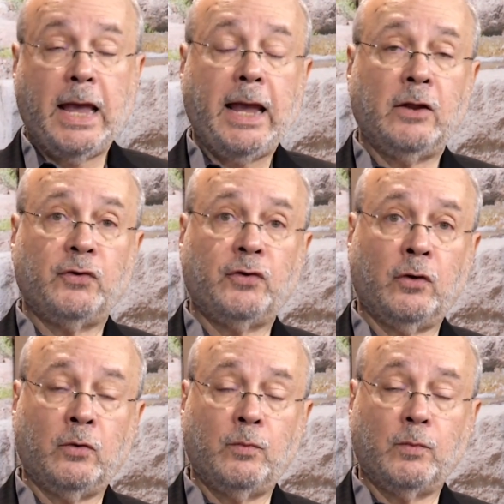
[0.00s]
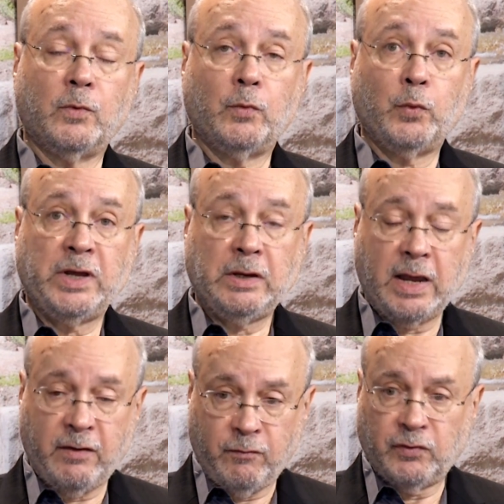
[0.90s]
And so we
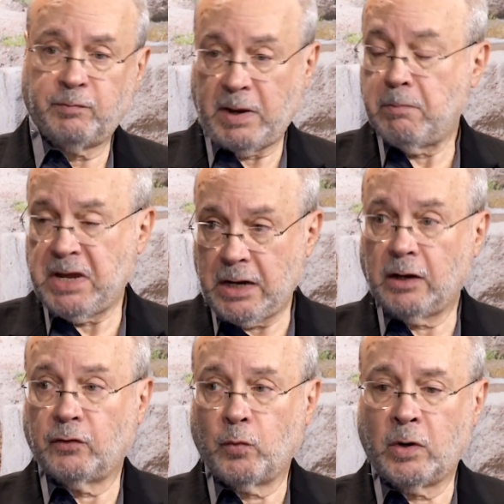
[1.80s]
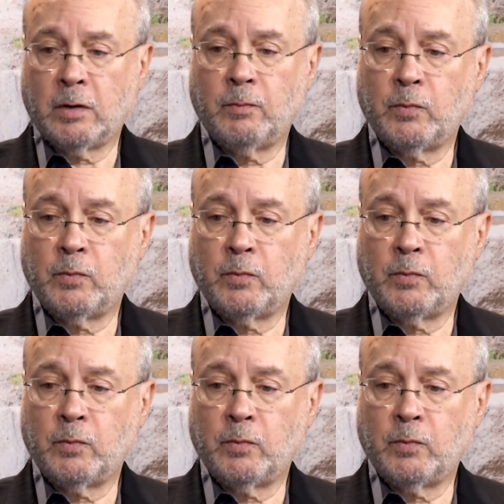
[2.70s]
have meetings where